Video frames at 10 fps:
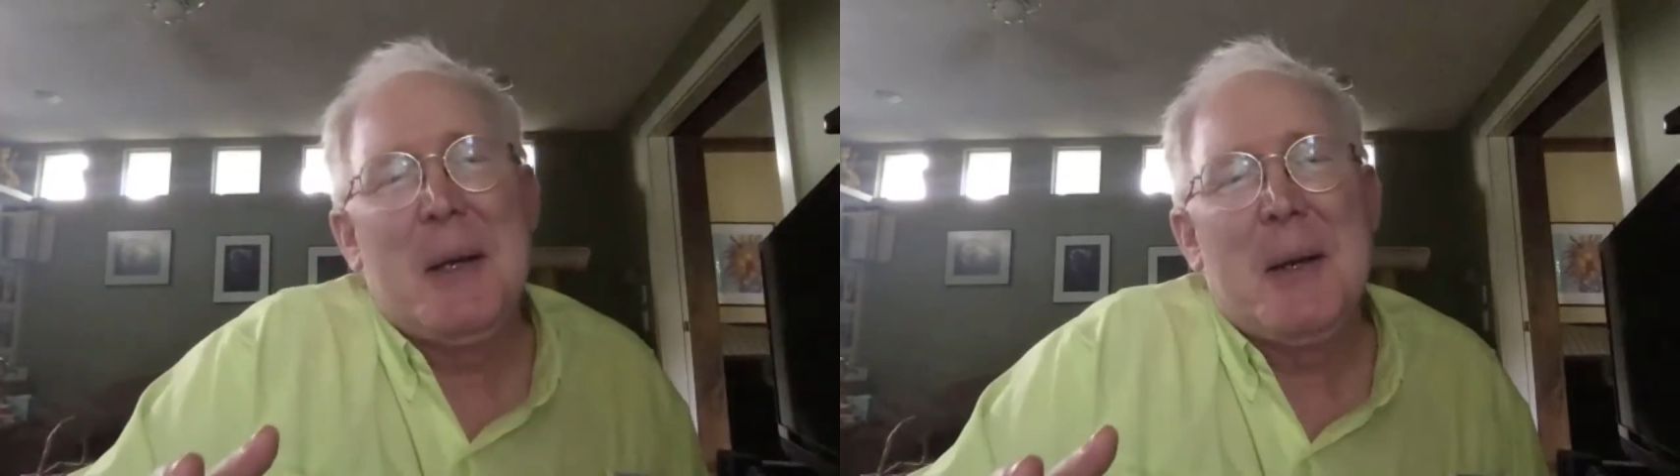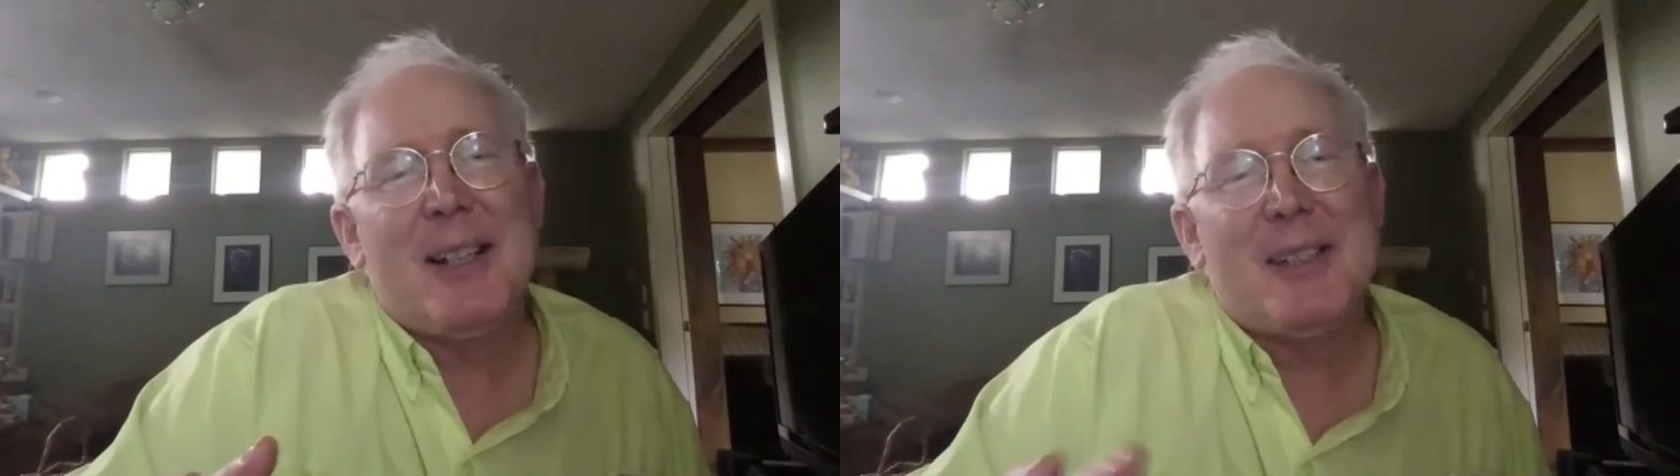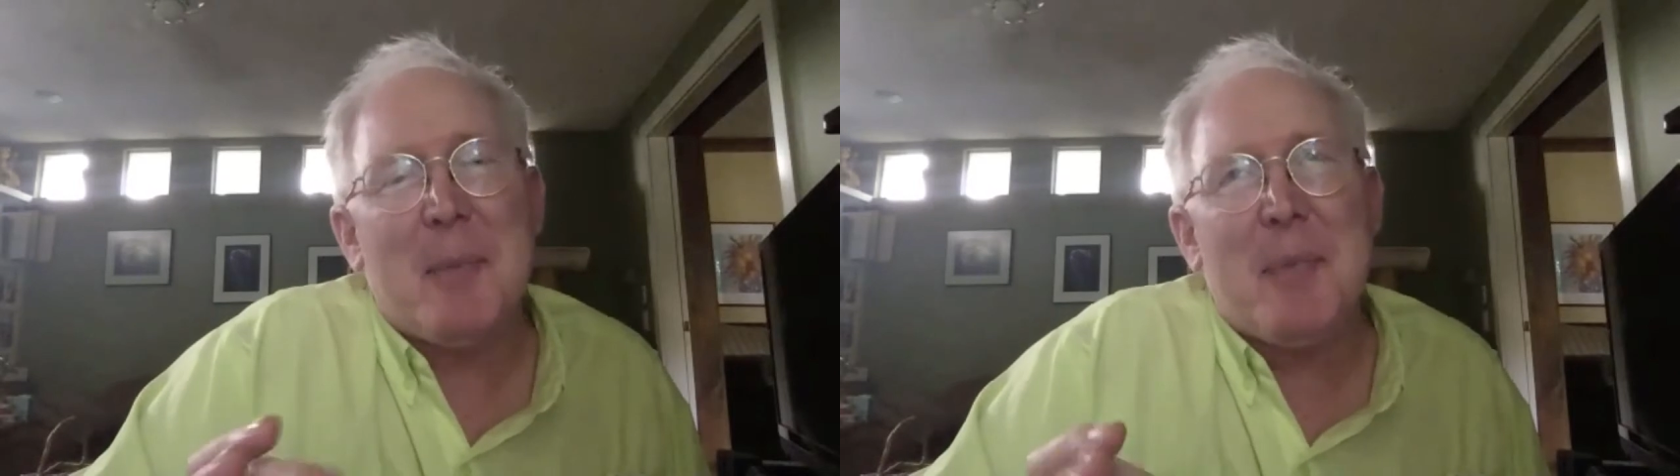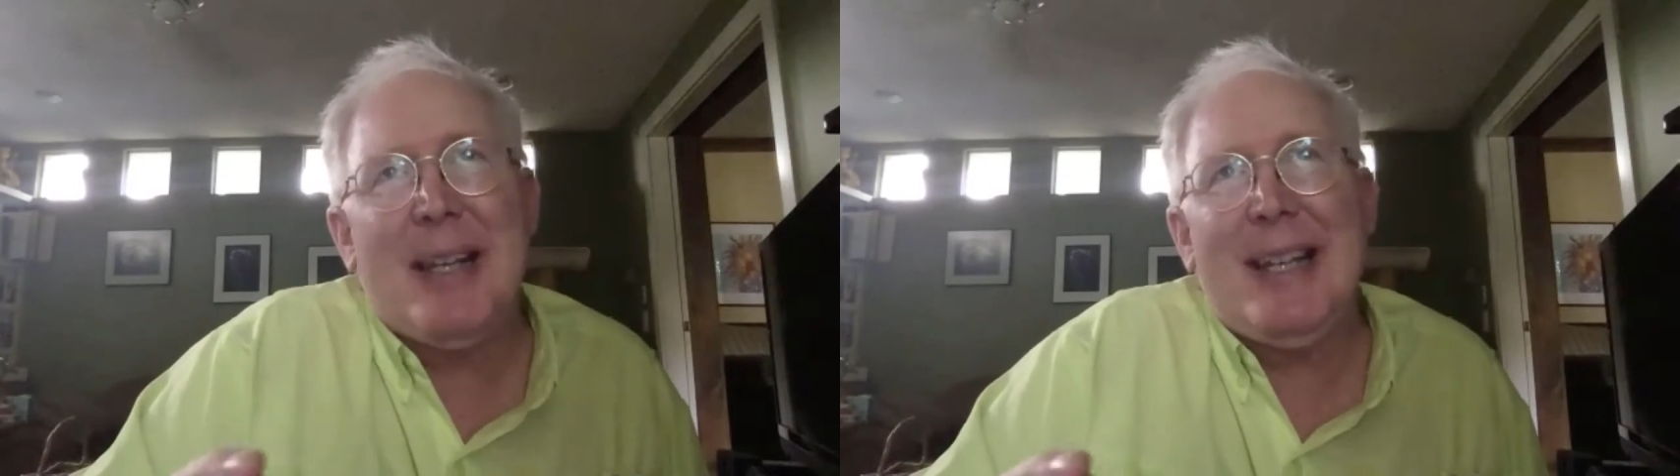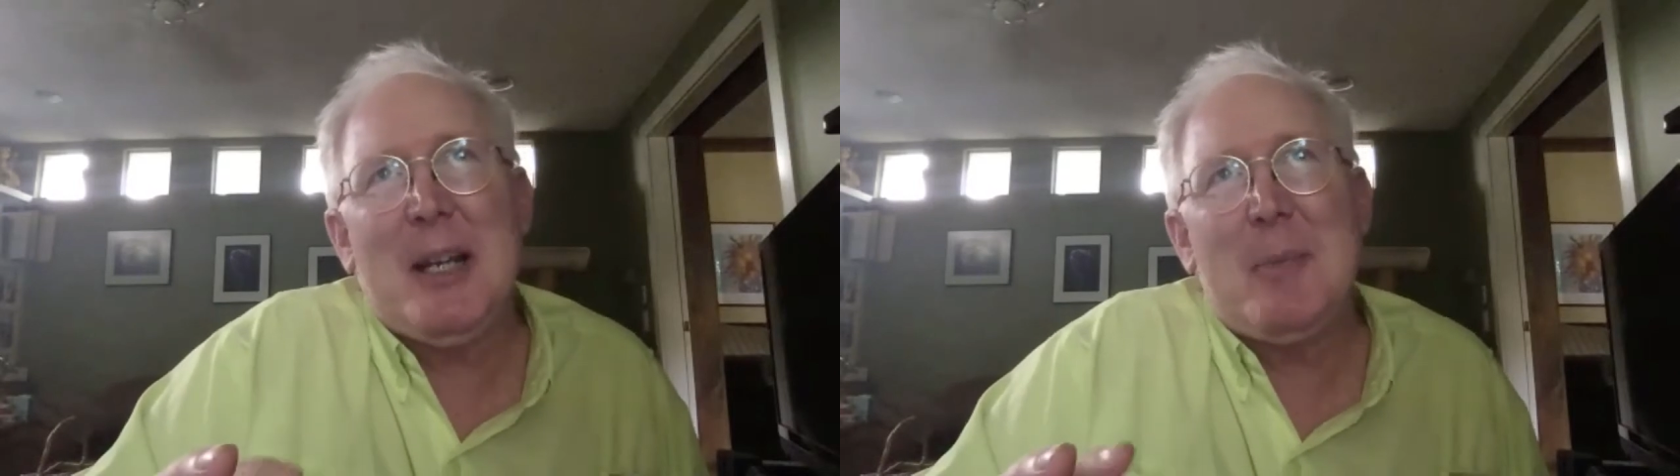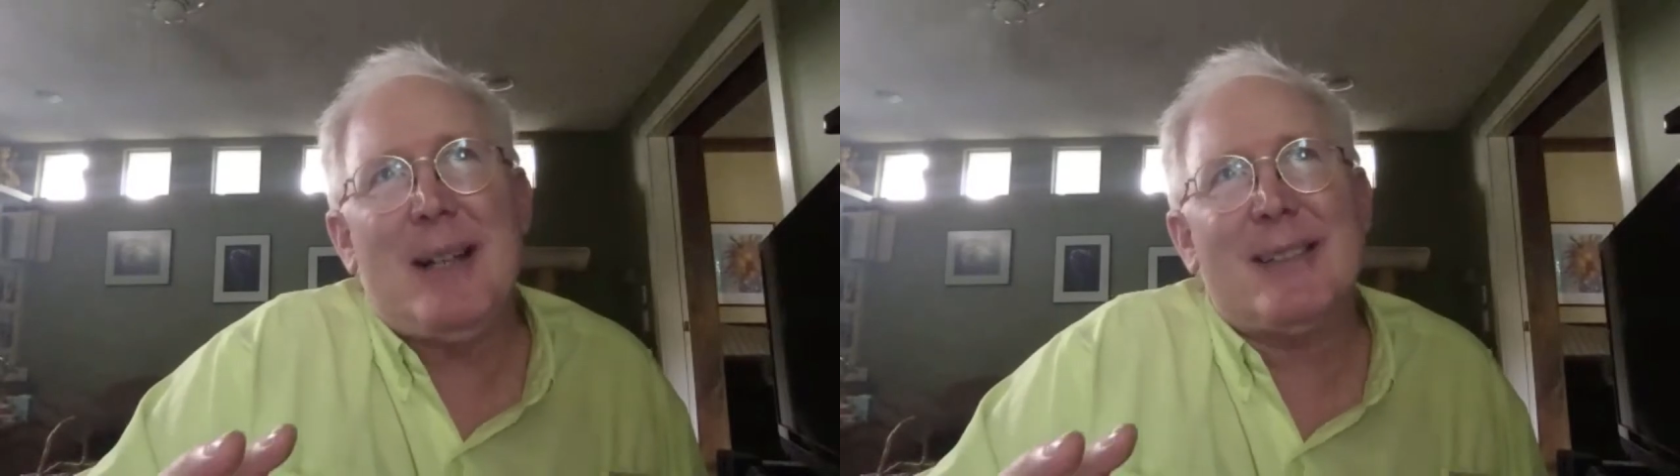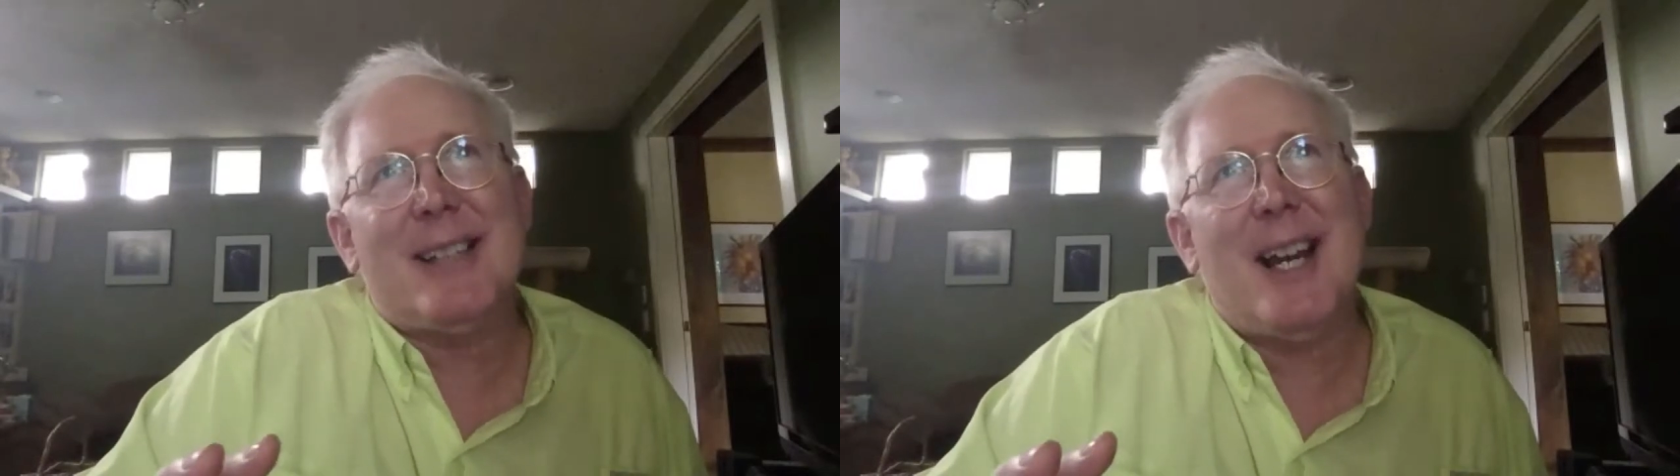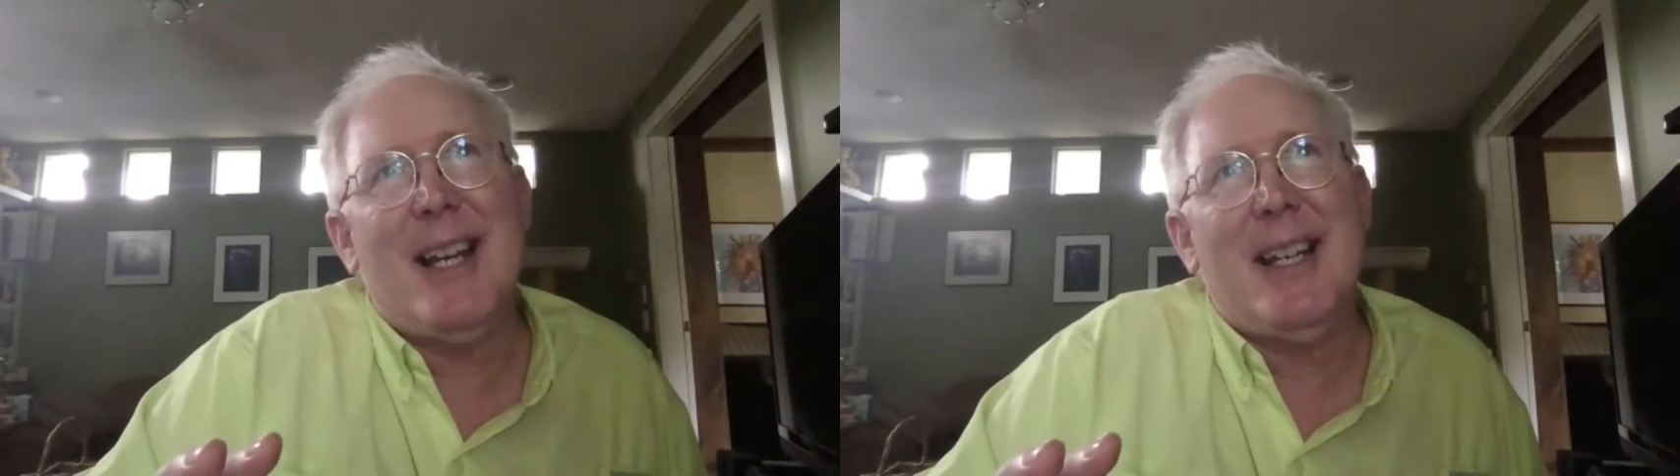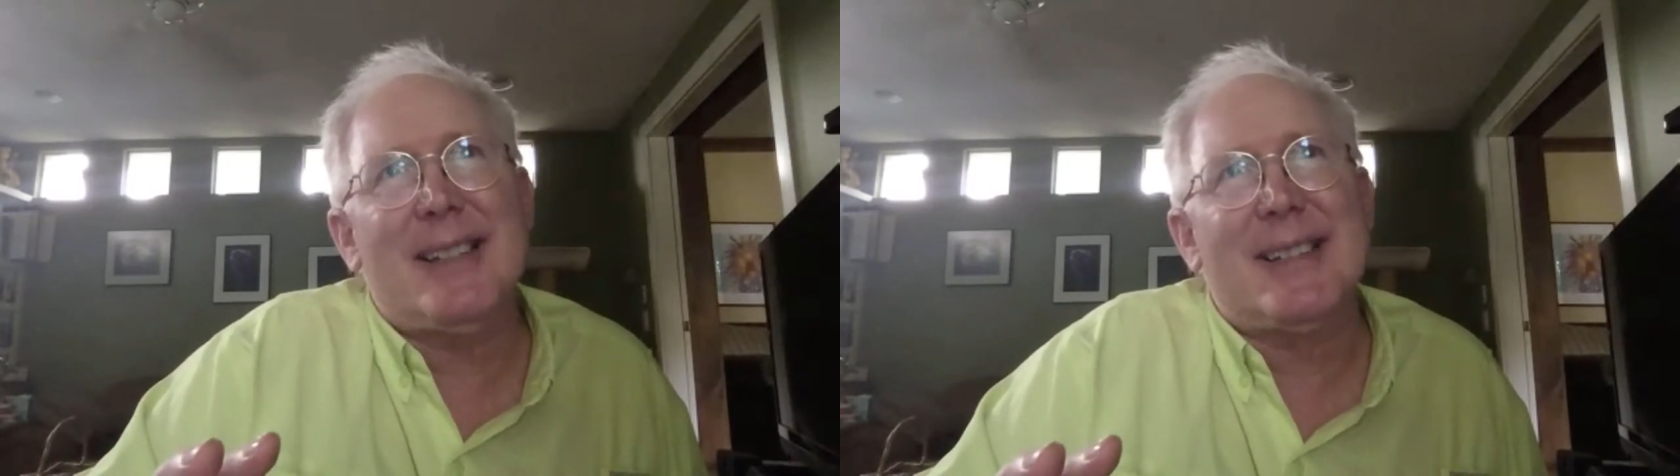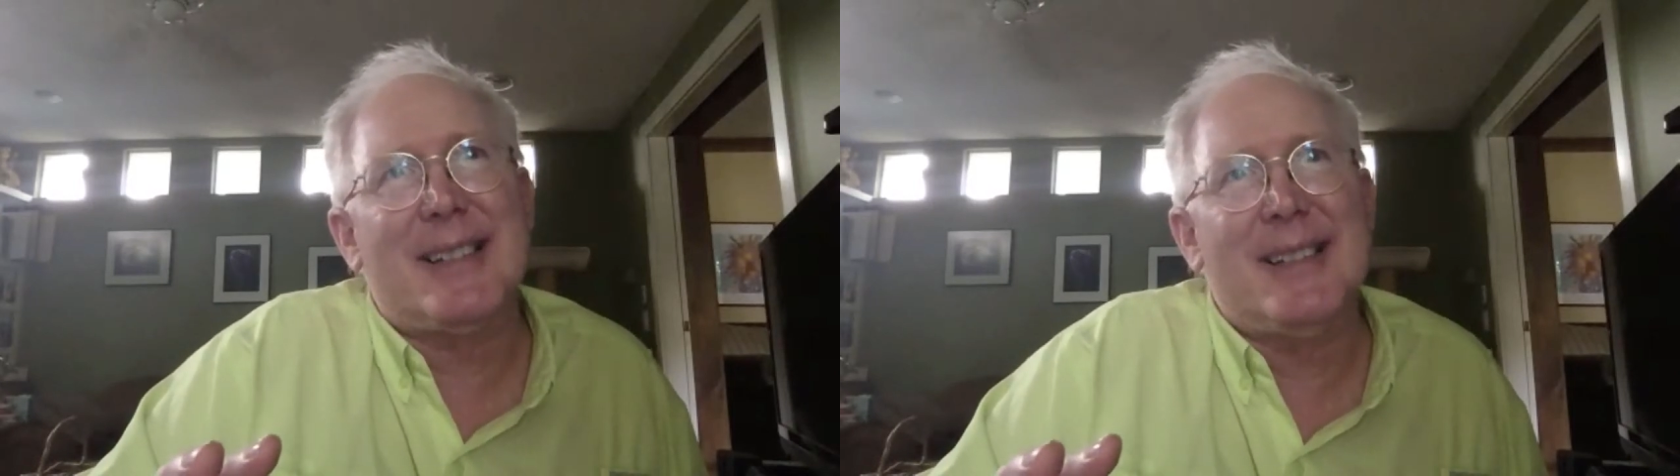because I'm thinking about
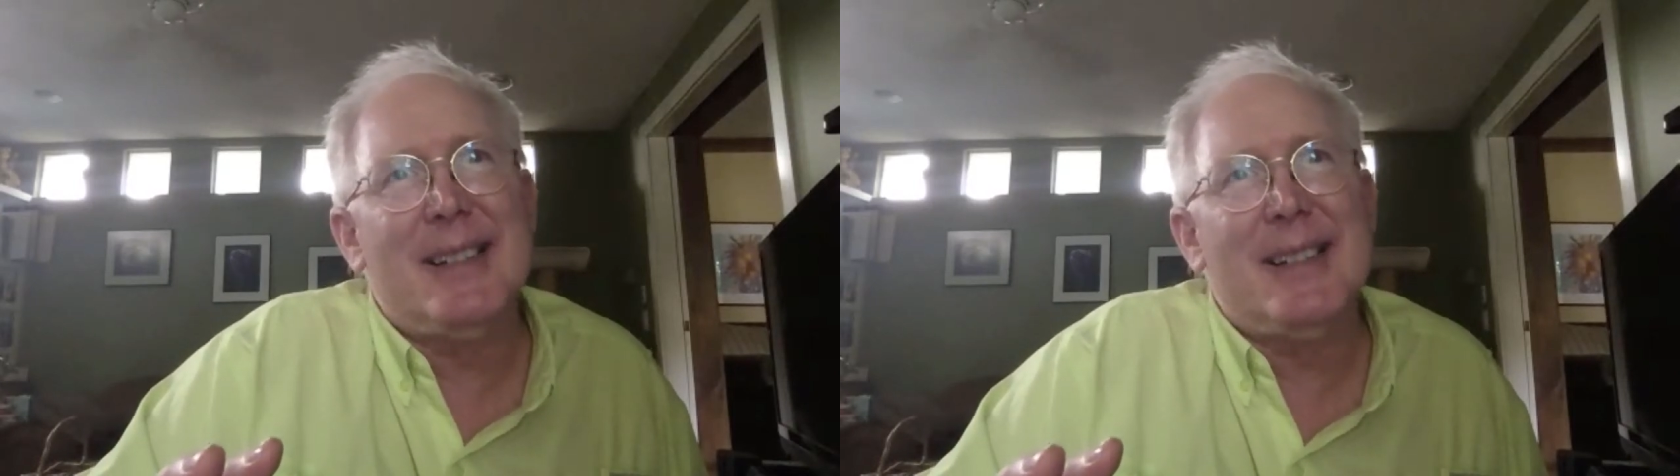science